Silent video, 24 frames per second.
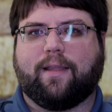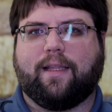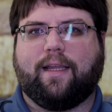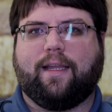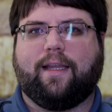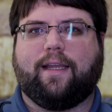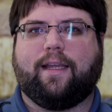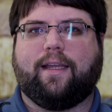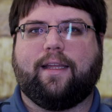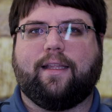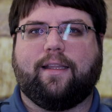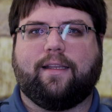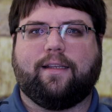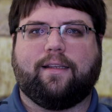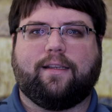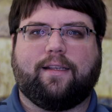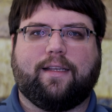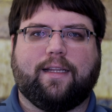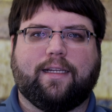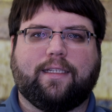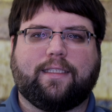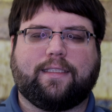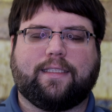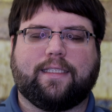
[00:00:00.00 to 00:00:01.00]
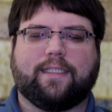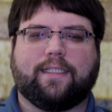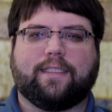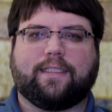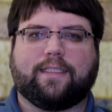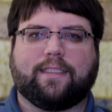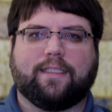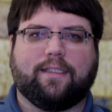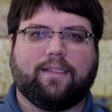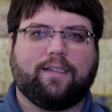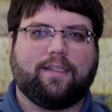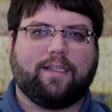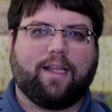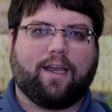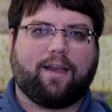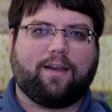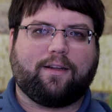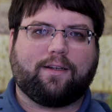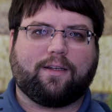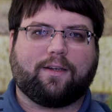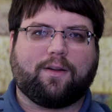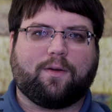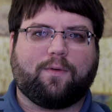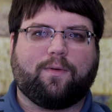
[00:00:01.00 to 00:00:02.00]
And this is
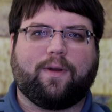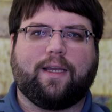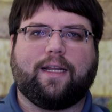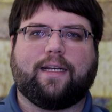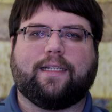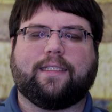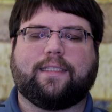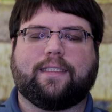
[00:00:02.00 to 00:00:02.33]
not quite